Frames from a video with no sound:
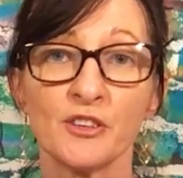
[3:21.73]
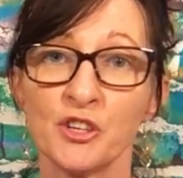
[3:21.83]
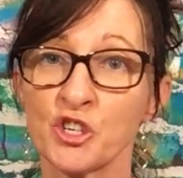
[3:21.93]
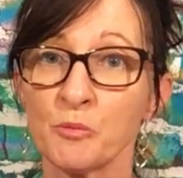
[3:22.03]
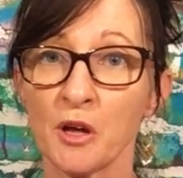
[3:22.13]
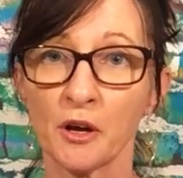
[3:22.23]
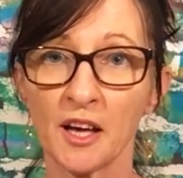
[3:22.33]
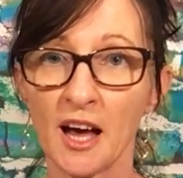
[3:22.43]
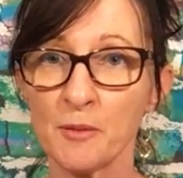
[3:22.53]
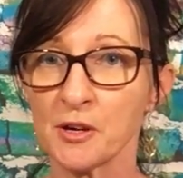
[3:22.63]
it should be
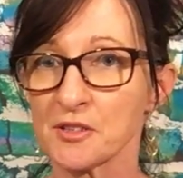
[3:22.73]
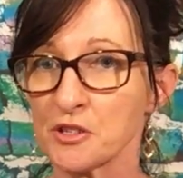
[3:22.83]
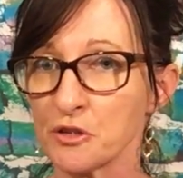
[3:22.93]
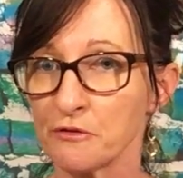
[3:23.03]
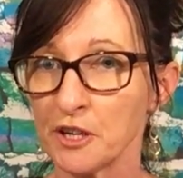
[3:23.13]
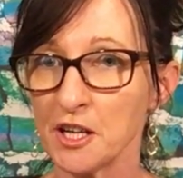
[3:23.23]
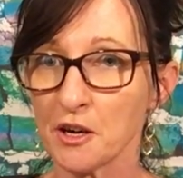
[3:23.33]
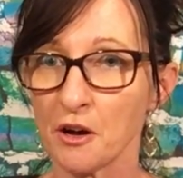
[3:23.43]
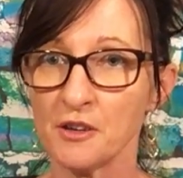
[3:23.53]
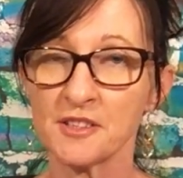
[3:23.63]
okay because I do
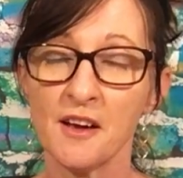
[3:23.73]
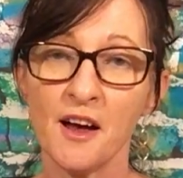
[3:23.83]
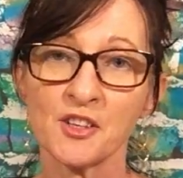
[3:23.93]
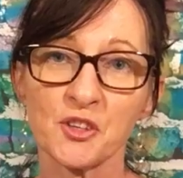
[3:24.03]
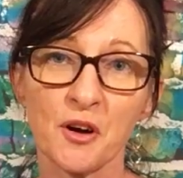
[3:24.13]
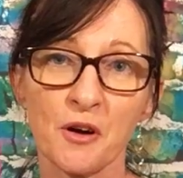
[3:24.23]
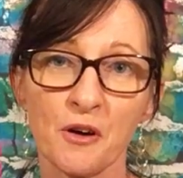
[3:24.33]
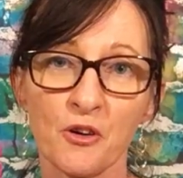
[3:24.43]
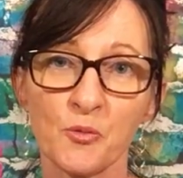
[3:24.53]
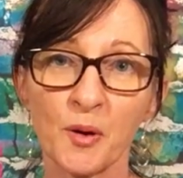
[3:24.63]
videos.
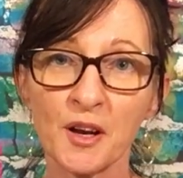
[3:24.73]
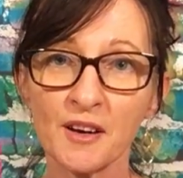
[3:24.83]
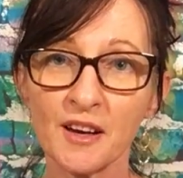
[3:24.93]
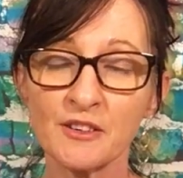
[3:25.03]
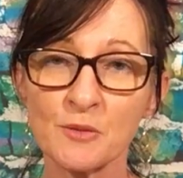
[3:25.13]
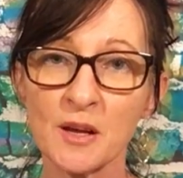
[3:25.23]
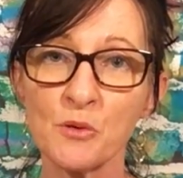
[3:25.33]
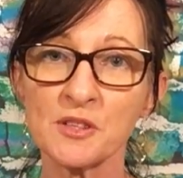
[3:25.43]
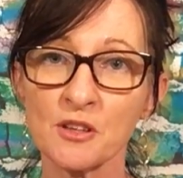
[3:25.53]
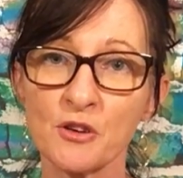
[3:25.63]
So, but to me it
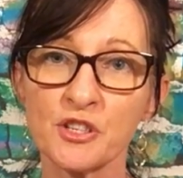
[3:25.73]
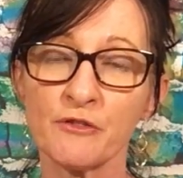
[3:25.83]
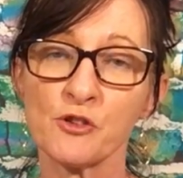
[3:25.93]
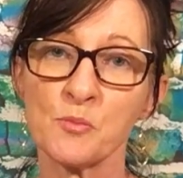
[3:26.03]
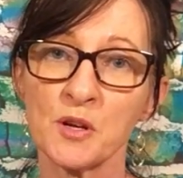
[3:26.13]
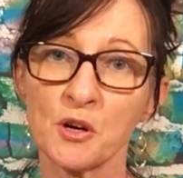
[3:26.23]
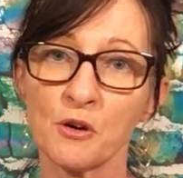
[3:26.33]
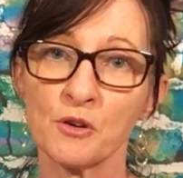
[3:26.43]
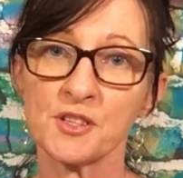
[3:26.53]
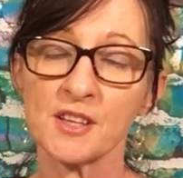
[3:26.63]
was so different
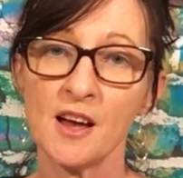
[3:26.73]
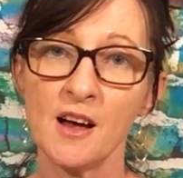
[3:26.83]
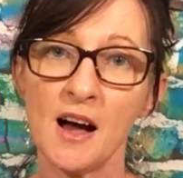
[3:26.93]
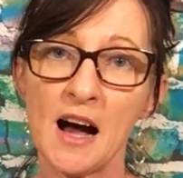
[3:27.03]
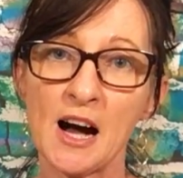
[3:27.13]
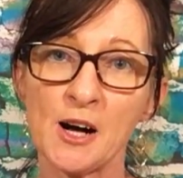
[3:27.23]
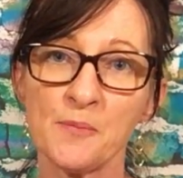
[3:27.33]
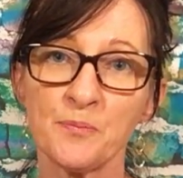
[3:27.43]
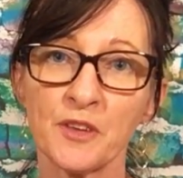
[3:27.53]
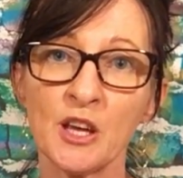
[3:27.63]
because
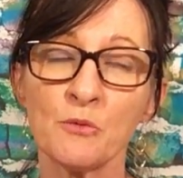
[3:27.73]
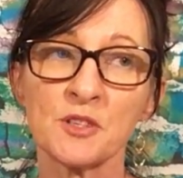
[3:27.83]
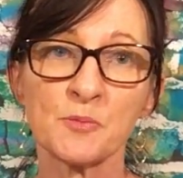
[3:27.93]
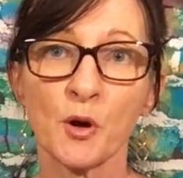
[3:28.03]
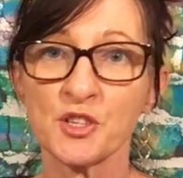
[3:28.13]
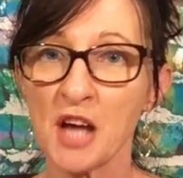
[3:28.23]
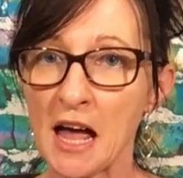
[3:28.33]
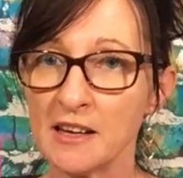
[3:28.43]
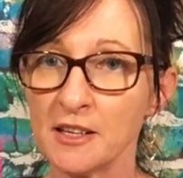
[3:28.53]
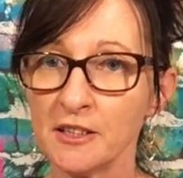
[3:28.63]
it was
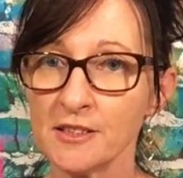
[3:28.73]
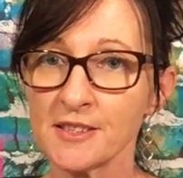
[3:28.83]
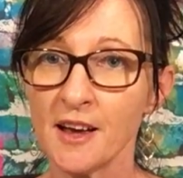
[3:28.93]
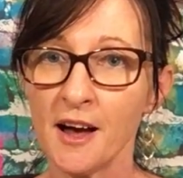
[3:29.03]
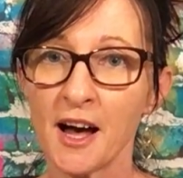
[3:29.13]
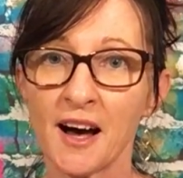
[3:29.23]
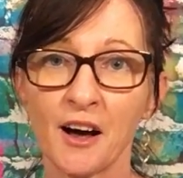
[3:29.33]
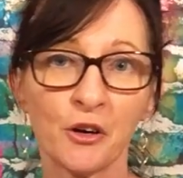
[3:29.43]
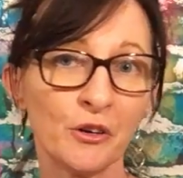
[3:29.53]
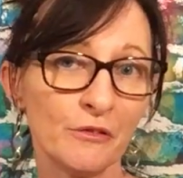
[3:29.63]
spontaneous.
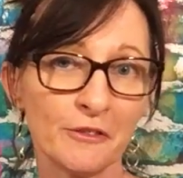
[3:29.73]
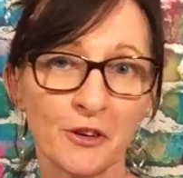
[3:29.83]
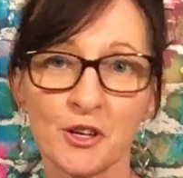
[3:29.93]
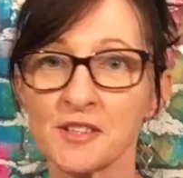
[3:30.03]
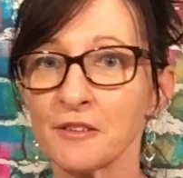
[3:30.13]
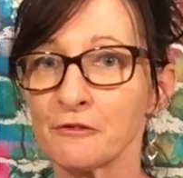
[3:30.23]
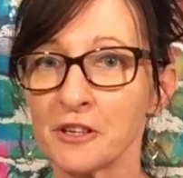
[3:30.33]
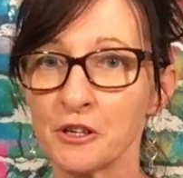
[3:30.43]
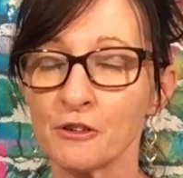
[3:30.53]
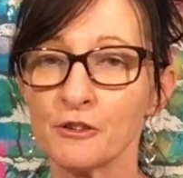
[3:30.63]
I couldn't reverse it and
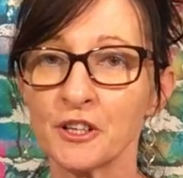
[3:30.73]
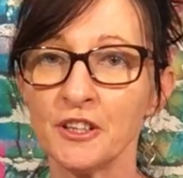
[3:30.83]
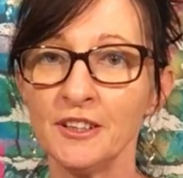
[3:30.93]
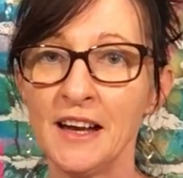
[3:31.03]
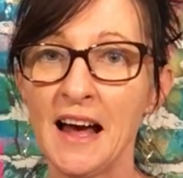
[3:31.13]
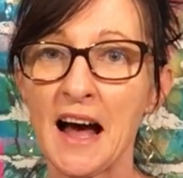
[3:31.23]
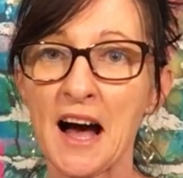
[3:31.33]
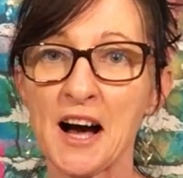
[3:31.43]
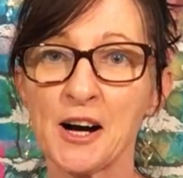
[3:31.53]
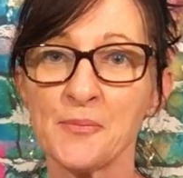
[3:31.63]
record it,
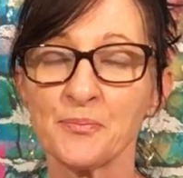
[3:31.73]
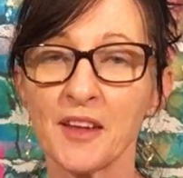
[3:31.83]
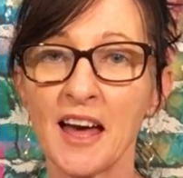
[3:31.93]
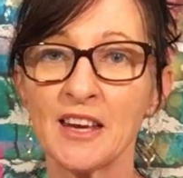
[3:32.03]
and